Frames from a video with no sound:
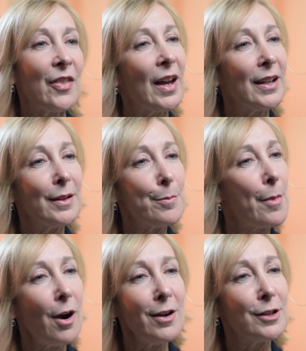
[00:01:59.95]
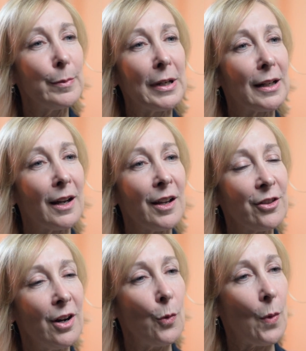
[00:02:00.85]
that it marked me. And I
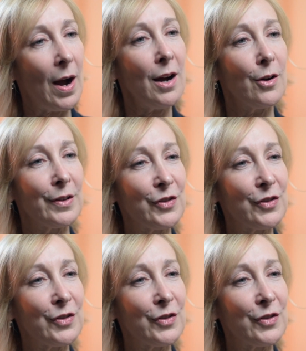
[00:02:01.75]
thought, wow,